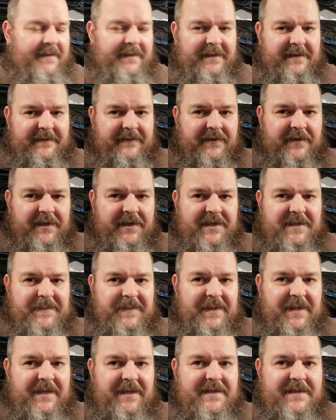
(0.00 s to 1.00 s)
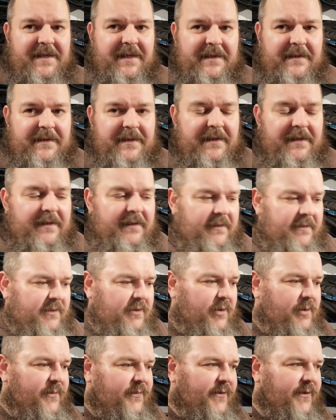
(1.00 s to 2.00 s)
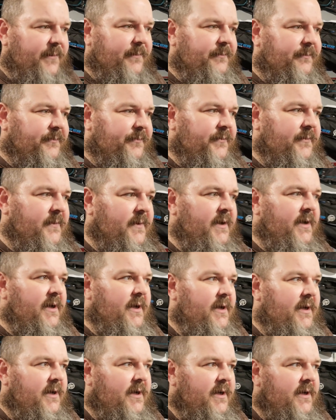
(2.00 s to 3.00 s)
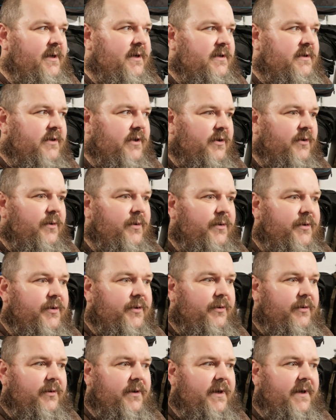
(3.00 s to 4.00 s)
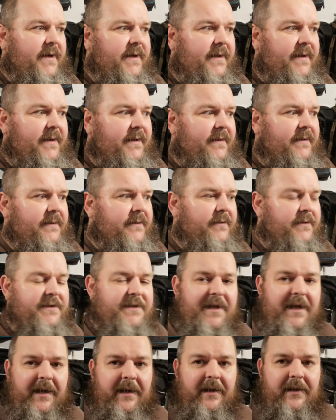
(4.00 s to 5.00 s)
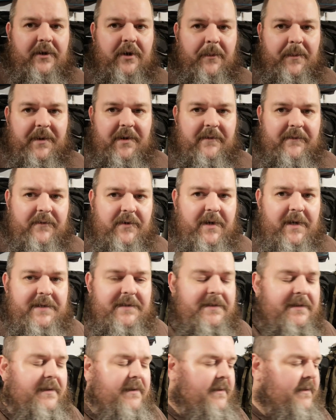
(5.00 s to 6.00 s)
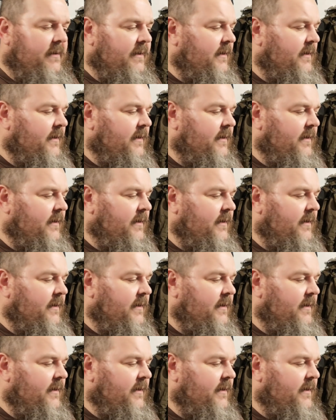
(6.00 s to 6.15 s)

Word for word: delivery speeds that uh, go from slow to uh, second coming of Christ.